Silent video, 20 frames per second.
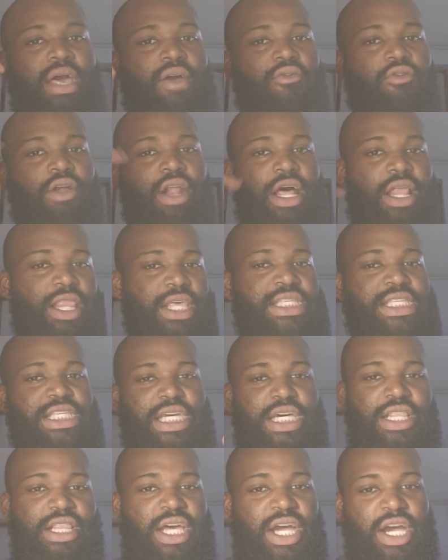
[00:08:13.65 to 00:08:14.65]
When I listen
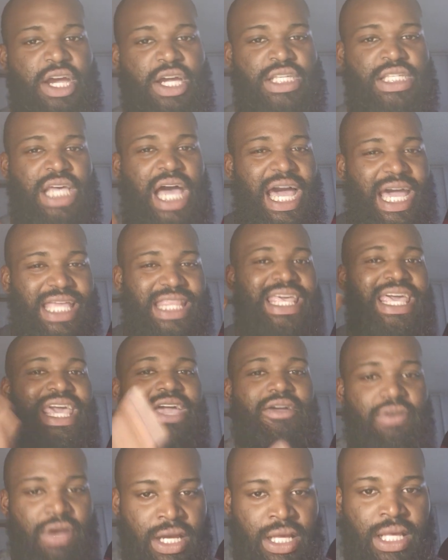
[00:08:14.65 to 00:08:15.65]
to the lyrics, I can
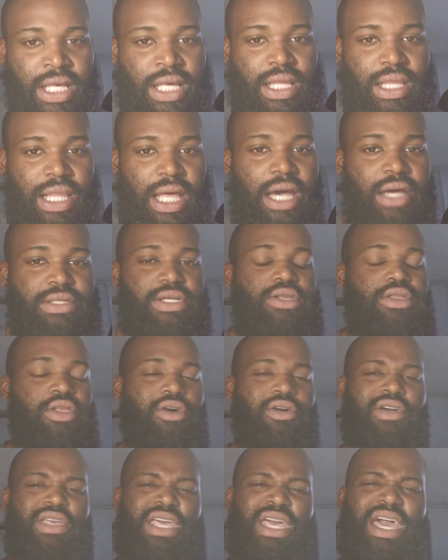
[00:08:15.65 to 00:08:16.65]
hear it. Like I was like,
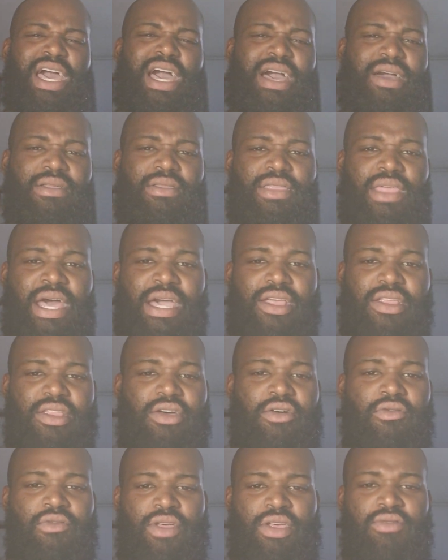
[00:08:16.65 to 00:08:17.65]
no, yeah, like
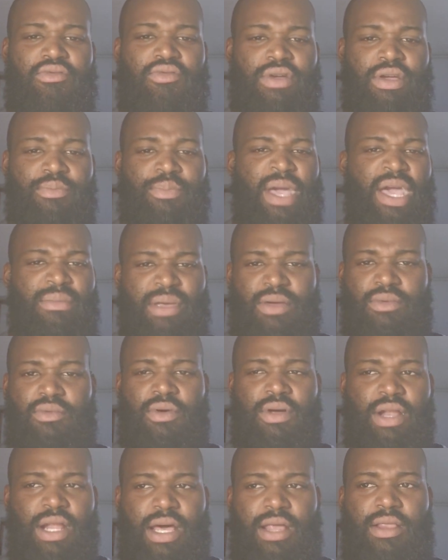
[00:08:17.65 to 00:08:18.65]
when you baby,
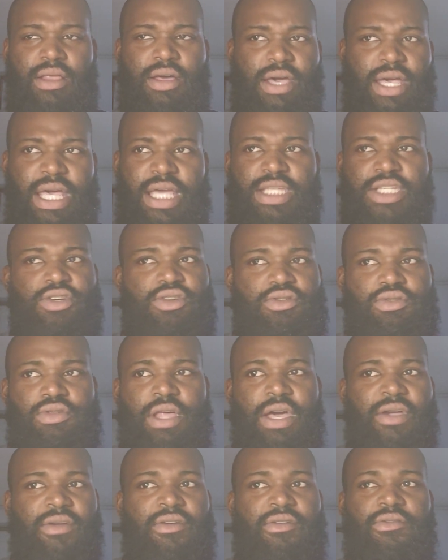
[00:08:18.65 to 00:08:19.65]
when I look at you,
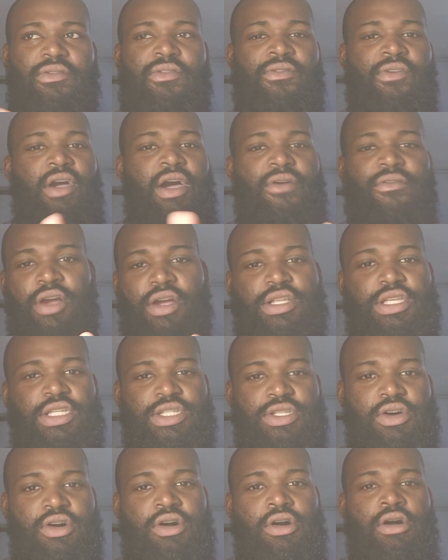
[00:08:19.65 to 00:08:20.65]
like if y'all ever heard the
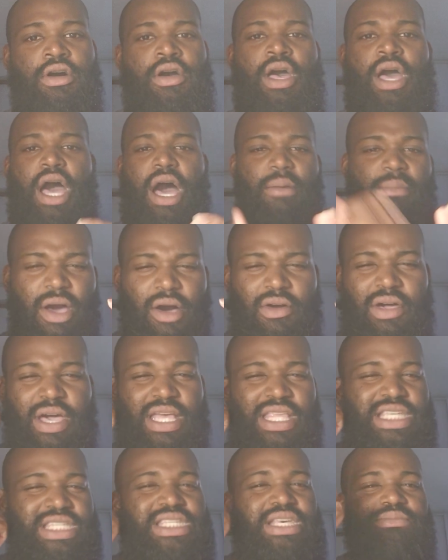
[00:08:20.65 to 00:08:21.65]
song, I'm like,
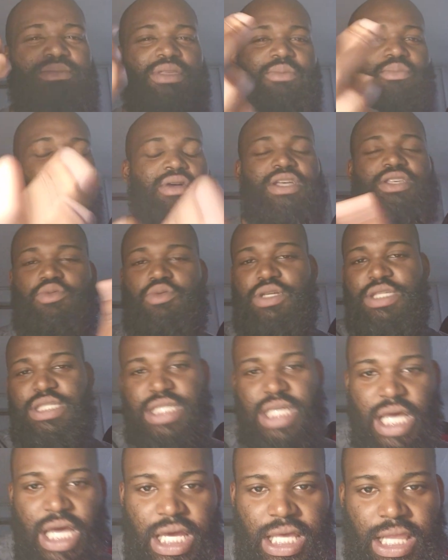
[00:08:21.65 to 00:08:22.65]
okay, this is something Prince would
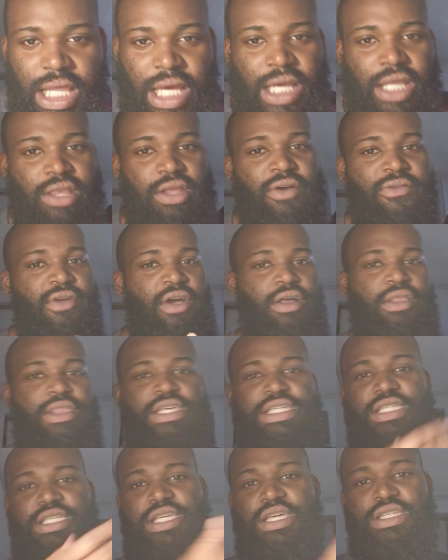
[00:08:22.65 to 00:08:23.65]
say. Like if y'all
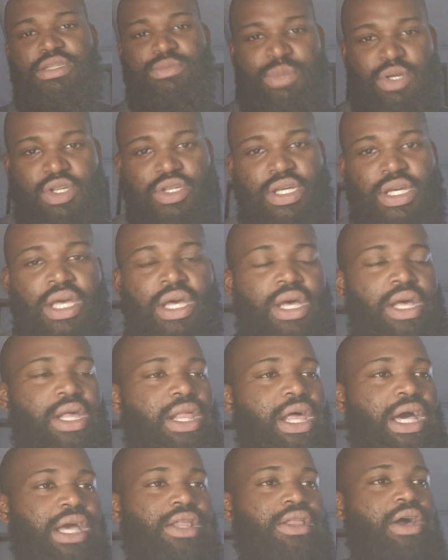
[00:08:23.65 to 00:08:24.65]
listen to his music,
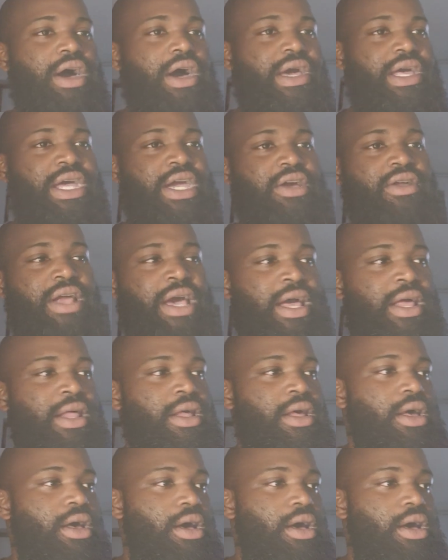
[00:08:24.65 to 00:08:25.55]
like I could hear that.